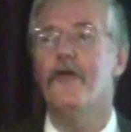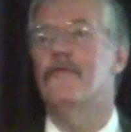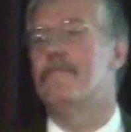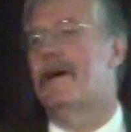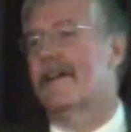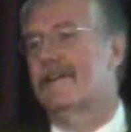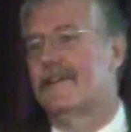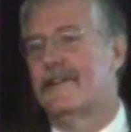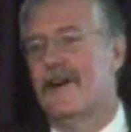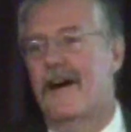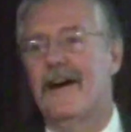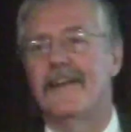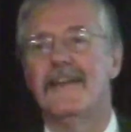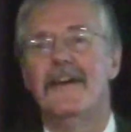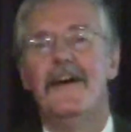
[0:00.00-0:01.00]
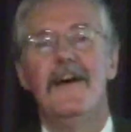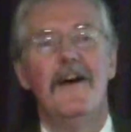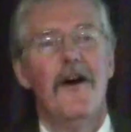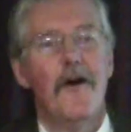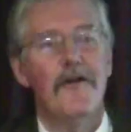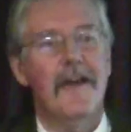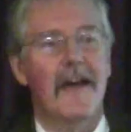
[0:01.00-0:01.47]
Oh my God.
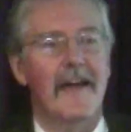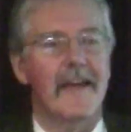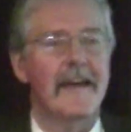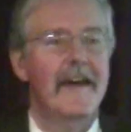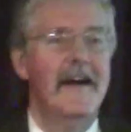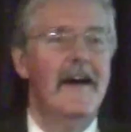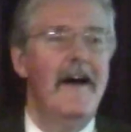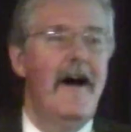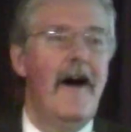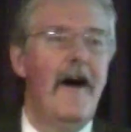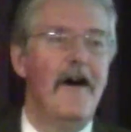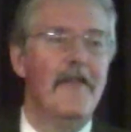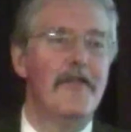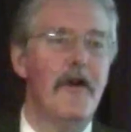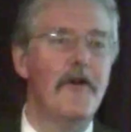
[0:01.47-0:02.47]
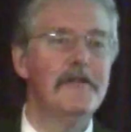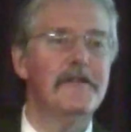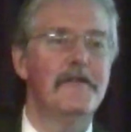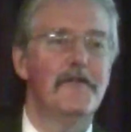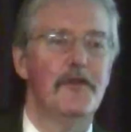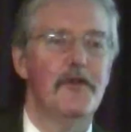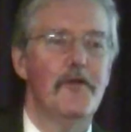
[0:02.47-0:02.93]
Okay,
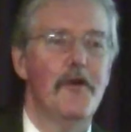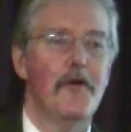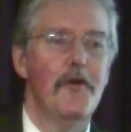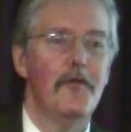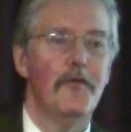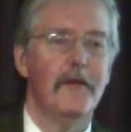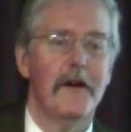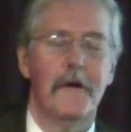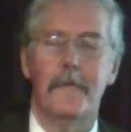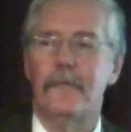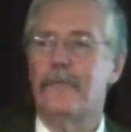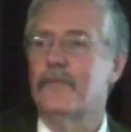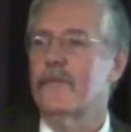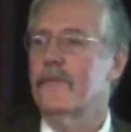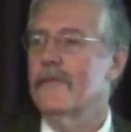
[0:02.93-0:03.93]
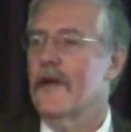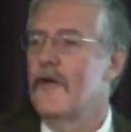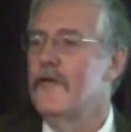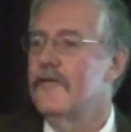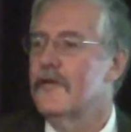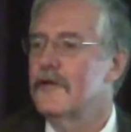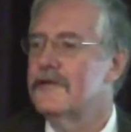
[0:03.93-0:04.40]
those of you who
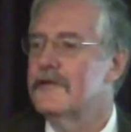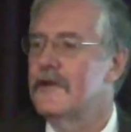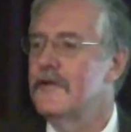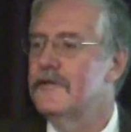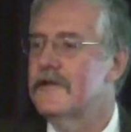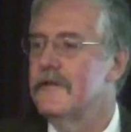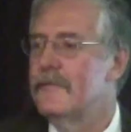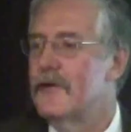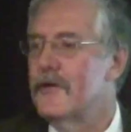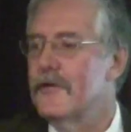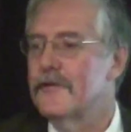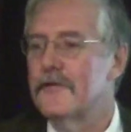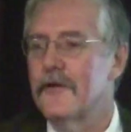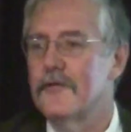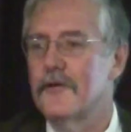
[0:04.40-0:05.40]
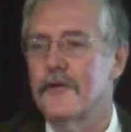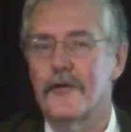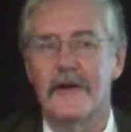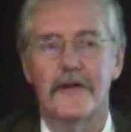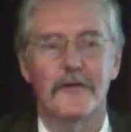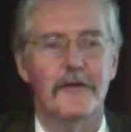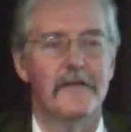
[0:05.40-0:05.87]
first used computers over
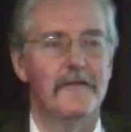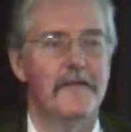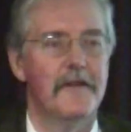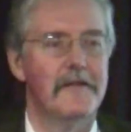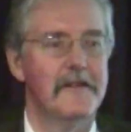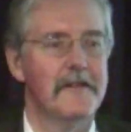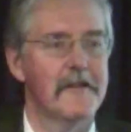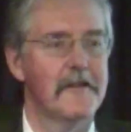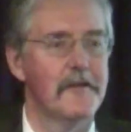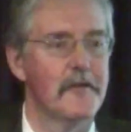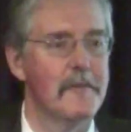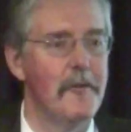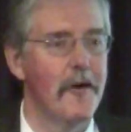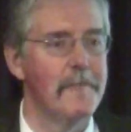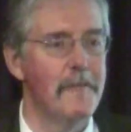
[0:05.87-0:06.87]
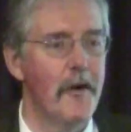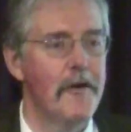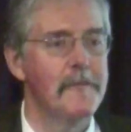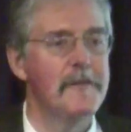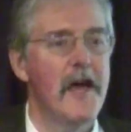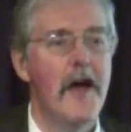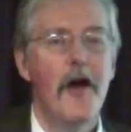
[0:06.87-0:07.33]
350, 600 baud
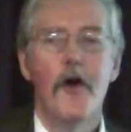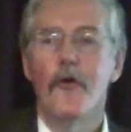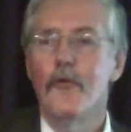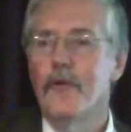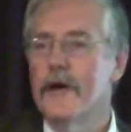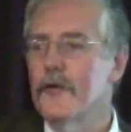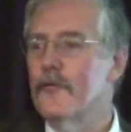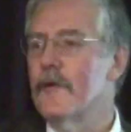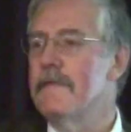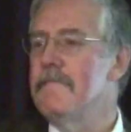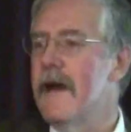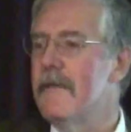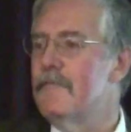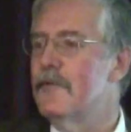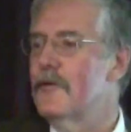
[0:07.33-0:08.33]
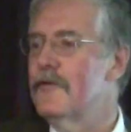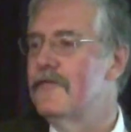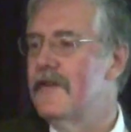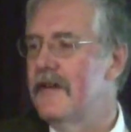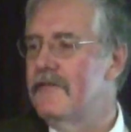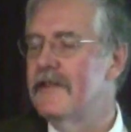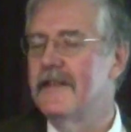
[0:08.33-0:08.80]
modems will remember
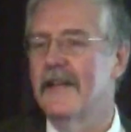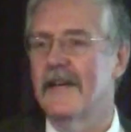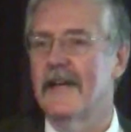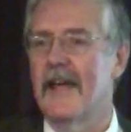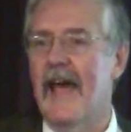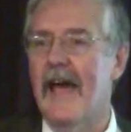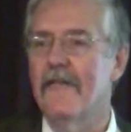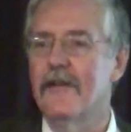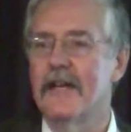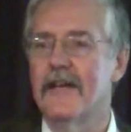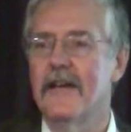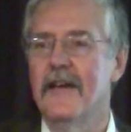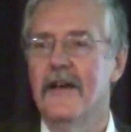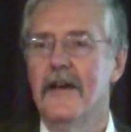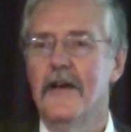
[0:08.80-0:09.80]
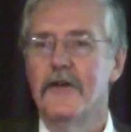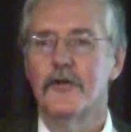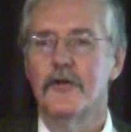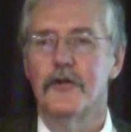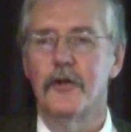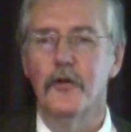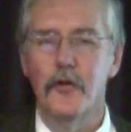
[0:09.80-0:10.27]
vividly having
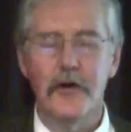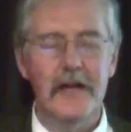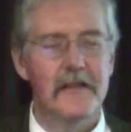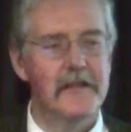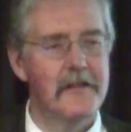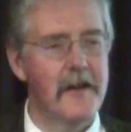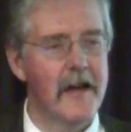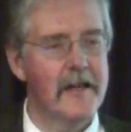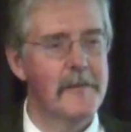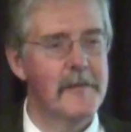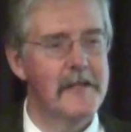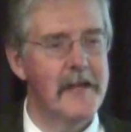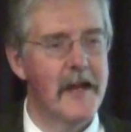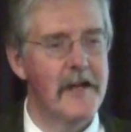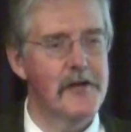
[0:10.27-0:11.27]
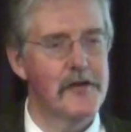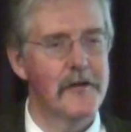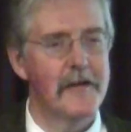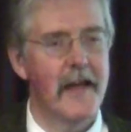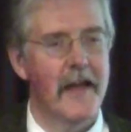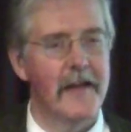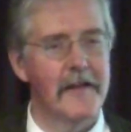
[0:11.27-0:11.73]
to look at the
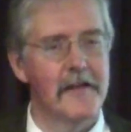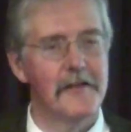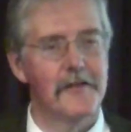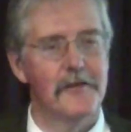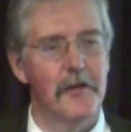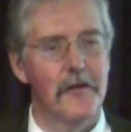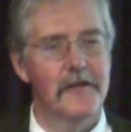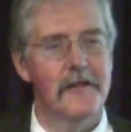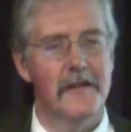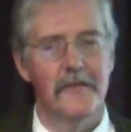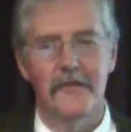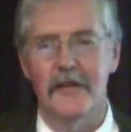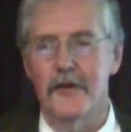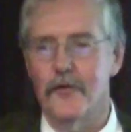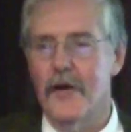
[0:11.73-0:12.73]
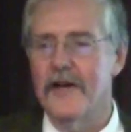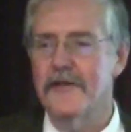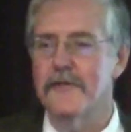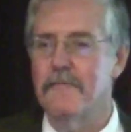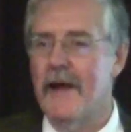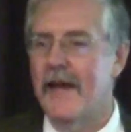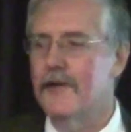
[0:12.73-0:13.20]
documentation and consult the
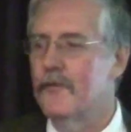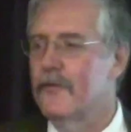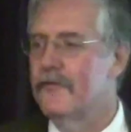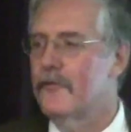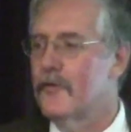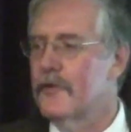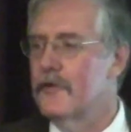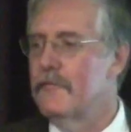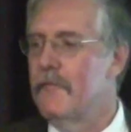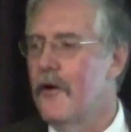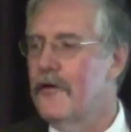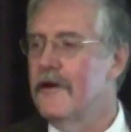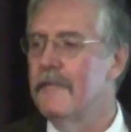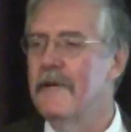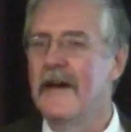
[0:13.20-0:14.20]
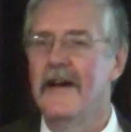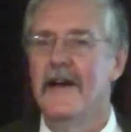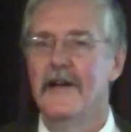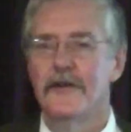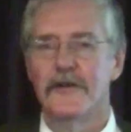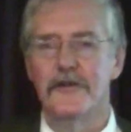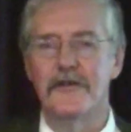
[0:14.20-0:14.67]
configuration manual for your modem
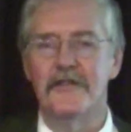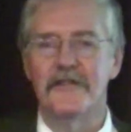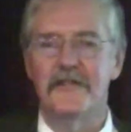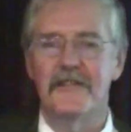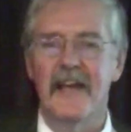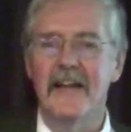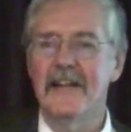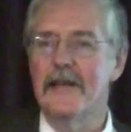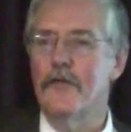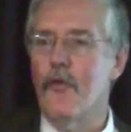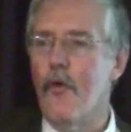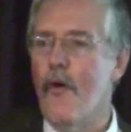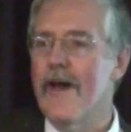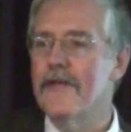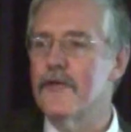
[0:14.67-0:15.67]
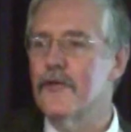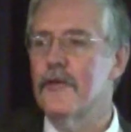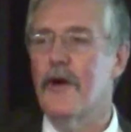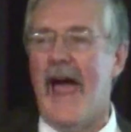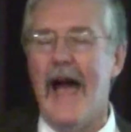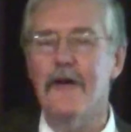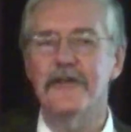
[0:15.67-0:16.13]
to tell it
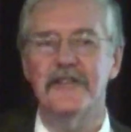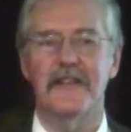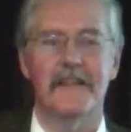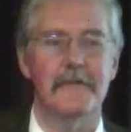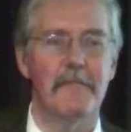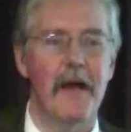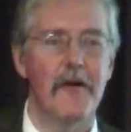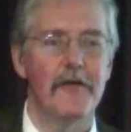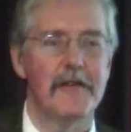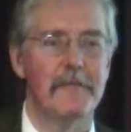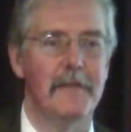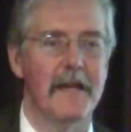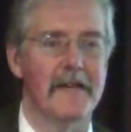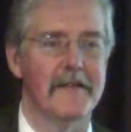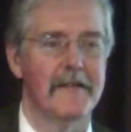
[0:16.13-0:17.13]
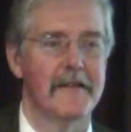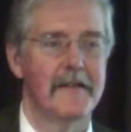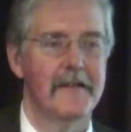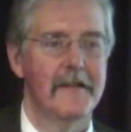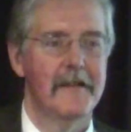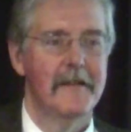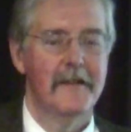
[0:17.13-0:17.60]
how to set the parity bit.
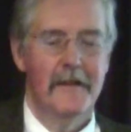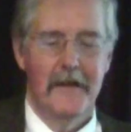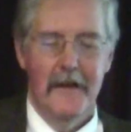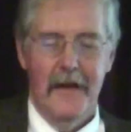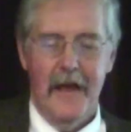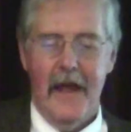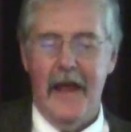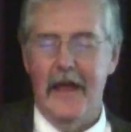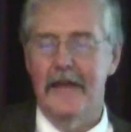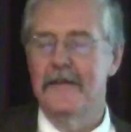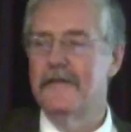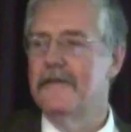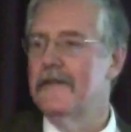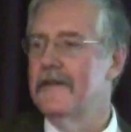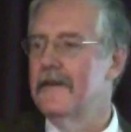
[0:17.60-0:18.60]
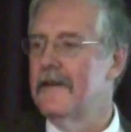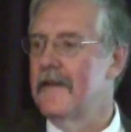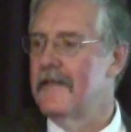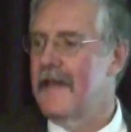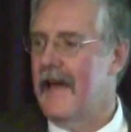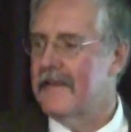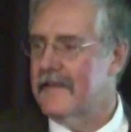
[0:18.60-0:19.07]
And
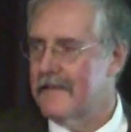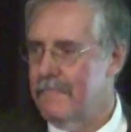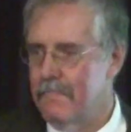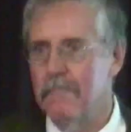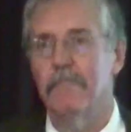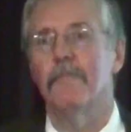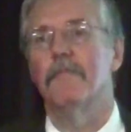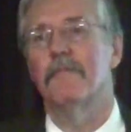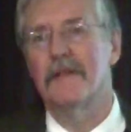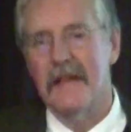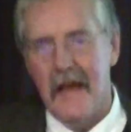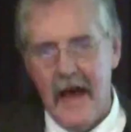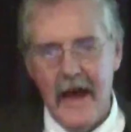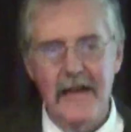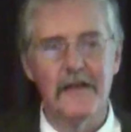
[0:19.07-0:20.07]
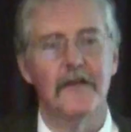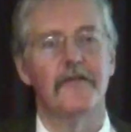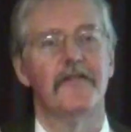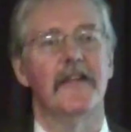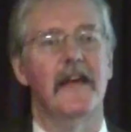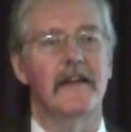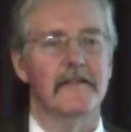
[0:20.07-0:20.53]
that kind
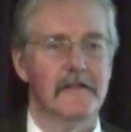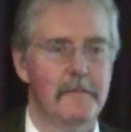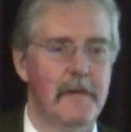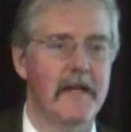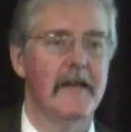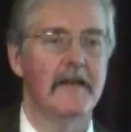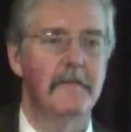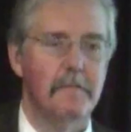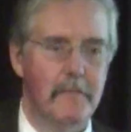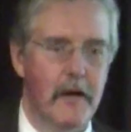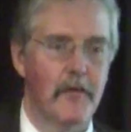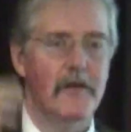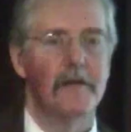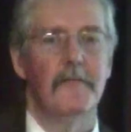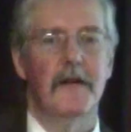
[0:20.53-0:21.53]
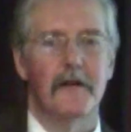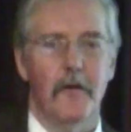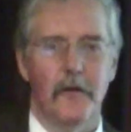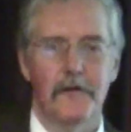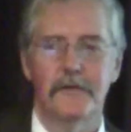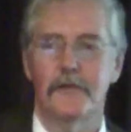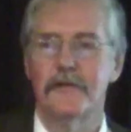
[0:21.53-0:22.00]
of thing, speed, parity bit,
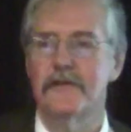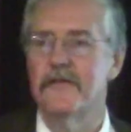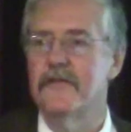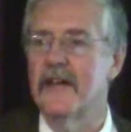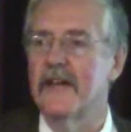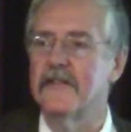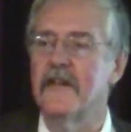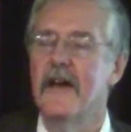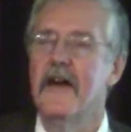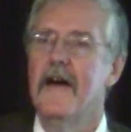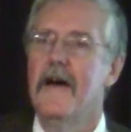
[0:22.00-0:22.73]
all sorts of things.